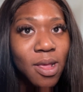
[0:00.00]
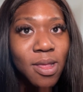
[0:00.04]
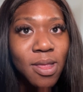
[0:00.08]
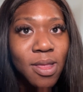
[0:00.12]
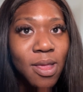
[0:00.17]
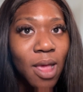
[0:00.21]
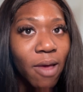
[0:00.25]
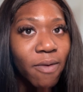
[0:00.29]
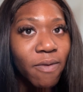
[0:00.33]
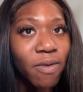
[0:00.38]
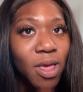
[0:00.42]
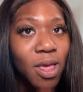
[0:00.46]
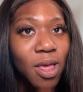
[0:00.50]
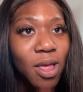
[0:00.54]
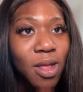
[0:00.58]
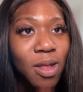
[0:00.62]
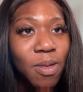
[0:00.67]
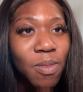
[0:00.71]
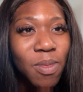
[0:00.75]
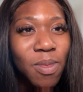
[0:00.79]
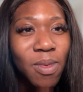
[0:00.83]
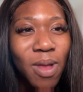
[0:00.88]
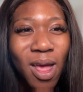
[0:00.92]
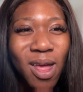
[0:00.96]

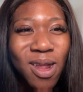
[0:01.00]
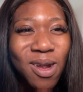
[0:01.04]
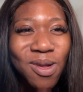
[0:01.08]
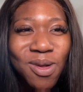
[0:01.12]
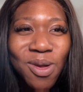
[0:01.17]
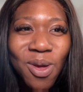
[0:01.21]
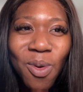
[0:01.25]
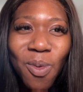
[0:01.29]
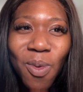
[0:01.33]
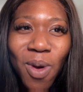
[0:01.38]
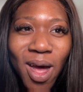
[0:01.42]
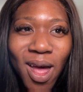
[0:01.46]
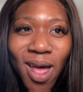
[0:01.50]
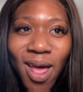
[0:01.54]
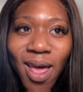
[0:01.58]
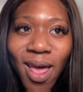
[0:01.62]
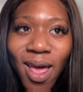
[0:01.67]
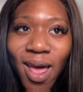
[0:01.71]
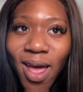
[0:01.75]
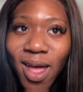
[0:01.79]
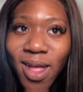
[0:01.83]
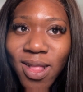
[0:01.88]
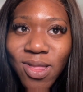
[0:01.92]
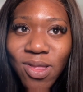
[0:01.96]
seven. I don't know why
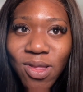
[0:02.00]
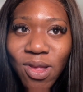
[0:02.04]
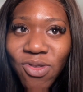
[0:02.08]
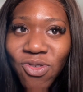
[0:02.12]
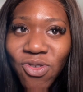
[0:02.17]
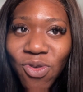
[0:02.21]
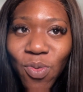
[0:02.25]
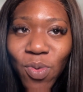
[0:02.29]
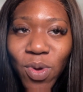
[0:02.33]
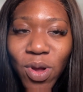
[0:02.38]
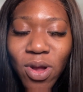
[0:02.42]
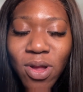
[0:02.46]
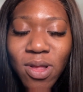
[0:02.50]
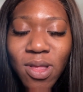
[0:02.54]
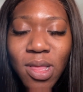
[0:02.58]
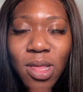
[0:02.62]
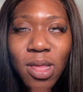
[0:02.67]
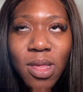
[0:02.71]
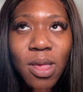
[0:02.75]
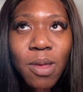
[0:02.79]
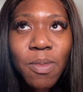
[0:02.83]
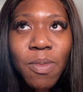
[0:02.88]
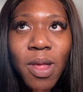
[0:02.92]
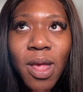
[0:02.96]
I had such a weird
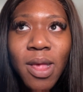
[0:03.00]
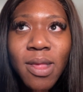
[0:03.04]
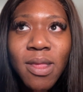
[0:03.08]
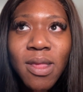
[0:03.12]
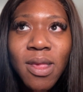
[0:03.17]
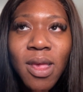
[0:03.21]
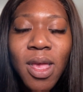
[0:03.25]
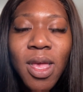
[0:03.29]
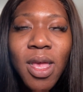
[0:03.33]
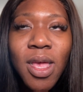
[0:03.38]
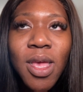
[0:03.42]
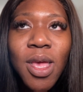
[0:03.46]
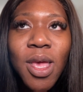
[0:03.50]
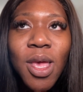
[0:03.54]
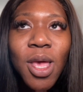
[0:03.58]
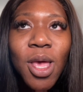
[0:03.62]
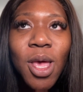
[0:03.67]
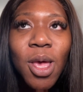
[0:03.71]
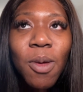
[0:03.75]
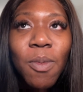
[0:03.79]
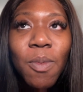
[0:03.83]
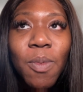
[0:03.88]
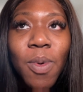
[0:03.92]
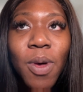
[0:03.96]
sleep last night,
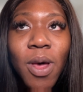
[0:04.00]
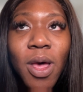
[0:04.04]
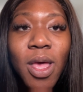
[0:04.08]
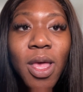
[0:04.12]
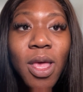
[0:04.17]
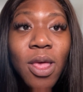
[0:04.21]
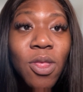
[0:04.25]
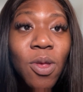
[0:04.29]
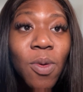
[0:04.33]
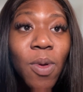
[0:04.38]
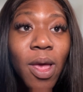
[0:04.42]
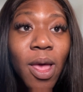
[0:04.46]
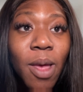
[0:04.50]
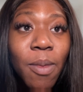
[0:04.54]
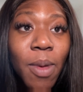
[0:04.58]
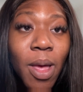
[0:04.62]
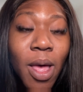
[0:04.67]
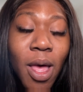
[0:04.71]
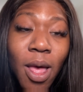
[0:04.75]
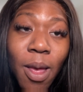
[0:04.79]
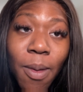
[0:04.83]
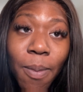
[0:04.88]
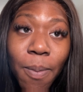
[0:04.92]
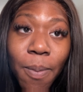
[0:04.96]
but either way I'm
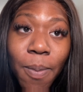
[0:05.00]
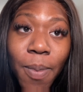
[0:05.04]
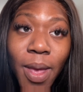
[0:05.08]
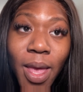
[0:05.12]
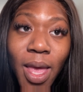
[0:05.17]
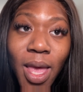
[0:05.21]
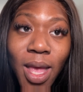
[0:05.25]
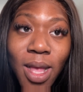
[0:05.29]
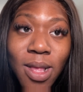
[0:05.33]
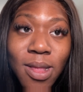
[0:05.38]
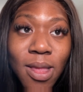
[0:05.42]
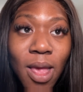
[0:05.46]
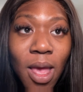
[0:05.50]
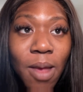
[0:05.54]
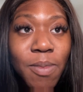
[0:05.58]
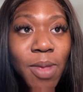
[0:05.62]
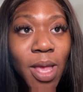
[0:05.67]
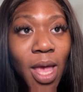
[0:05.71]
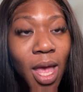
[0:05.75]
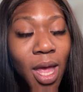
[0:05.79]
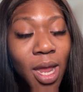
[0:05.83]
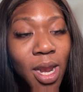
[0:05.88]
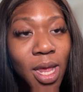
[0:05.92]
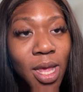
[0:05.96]
up. It's time
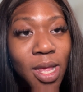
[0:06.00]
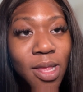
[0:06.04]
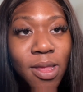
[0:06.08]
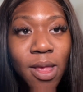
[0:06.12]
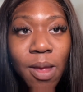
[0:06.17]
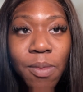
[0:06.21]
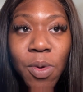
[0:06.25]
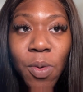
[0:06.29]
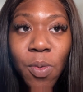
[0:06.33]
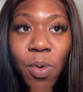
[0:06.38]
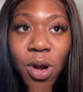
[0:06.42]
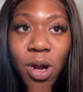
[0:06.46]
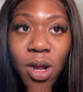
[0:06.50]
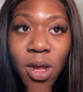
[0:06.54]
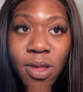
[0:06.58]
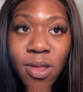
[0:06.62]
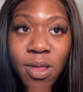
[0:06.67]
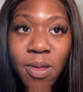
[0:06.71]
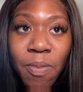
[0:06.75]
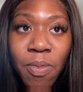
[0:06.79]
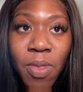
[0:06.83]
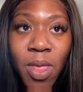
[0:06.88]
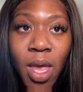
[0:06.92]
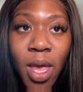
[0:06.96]
to edit, it's time to work on
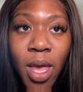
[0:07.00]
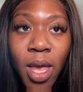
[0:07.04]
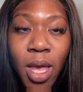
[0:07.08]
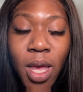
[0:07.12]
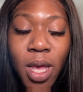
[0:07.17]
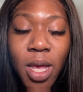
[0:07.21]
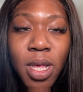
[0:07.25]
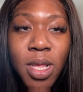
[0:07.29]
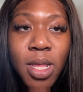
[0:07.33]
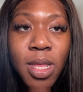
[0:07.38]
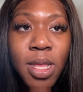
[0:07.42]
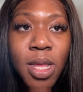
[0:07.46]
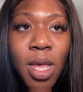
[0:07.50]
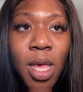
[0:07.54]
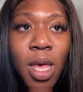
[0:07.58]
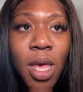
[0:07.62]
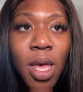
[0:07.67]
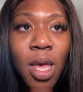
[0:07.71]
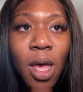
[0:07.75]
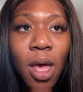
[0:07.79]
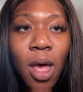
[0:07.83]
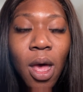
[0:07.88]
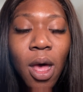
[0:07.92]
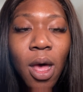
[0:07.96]
some things.
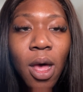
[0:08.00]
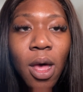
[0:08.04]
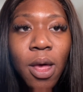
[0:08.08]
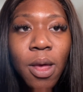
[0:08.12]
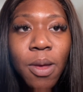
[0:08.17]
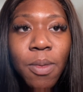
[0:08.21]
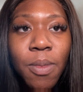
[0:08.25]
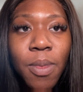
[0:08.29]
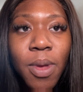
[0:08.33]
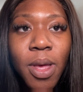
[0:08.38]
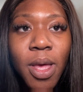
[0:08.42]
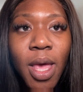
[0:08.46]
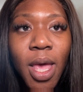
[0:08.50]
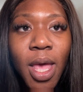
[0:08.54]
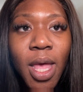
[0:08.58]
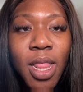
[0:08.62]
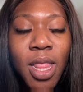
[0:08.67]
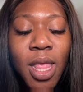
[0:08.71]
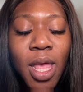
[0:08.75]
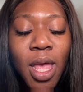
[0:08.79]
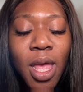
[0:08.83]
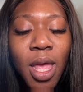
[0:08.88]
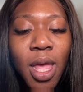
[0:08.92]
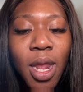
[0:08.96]
Um, and
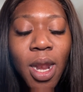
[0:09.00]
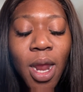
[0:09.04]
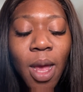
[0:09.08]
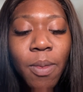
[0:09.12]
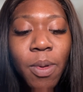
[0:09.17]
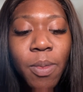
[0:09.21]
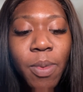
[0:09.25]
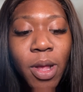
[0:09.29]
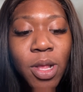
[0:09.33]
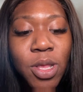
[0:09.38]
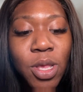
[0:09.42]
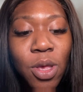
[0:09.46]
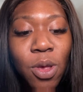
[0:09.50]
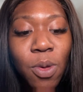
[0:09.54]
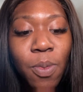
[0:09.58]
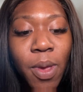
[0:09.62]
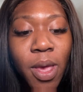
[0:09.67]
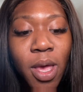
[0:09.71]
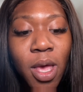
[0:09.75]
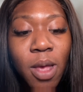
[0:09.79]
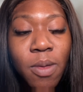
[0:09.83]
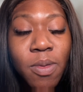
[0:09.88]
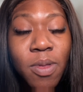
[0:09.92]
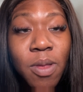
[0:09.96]
then I'm about to go
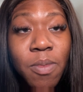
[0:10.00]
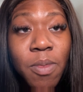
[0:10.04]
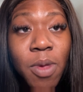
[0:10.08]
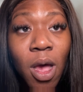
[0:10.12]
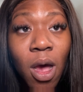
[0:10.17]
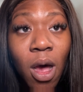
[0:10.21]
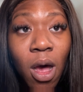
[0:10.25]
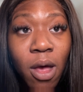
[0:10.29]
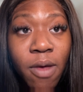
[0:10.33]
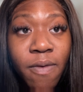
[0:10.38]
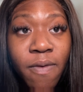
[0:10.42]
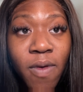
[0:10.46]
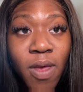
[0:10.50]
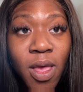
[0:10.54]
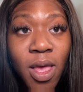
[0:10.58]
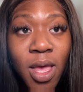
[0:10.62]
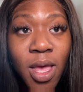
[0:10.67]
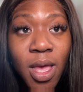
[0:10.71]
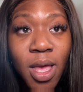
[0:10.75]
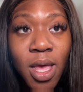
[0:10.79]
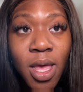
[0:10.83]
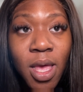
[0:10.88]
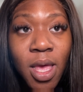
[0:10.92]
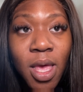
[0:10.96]
pick up some
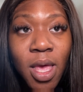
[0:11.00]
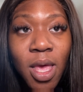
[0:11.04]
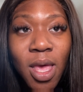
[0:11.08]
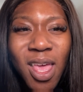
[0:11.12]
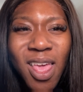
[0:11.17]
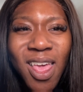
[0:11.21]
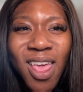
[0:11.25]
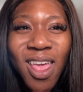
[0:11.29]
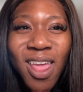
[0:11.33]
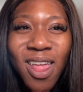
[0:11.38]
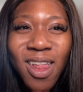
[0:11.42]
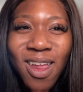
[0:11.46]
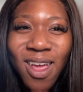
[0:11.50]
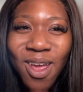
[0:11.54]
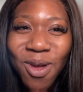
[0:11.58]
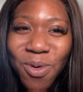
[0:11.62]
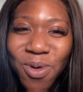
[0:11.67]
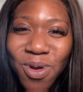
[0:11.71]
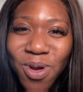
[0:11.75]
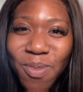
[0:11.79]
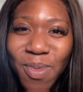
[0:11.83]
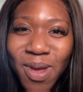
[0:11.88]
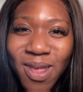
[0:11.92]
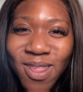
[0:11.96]
coffee and I
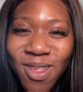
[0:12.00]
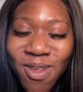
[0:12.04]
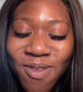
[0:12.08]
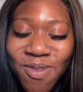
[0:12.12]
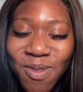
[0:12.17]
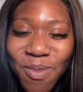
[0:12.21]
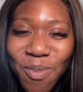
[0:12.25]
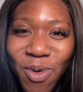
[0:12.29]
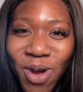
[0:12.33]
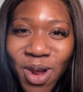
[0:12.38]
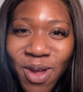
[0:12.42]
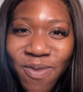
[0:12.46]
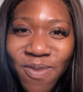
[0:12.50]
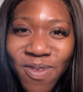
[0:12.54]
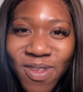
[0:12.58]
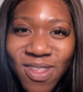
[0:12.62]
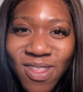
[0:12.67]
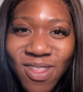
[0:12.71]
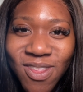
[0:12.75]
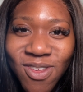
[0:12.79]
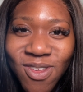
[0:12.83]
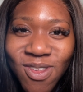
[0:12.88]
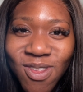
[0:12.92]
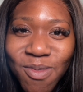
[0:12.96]
ordered myself some
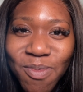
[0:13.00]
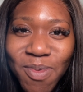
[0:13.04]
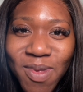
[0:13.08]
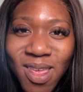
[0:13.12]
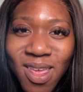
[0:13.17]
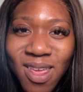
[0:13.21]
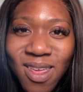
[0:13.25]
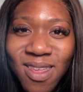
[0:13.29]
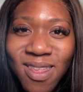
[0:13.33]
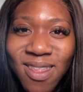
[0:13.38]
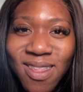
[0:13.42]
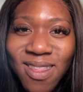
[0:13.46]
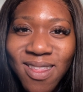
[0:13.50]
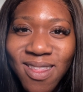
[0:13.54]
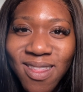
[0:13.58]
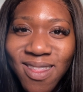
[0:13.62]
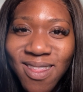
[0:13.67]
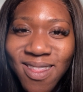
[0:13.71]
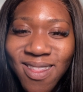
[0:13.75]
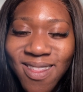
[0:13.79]
breakfast just because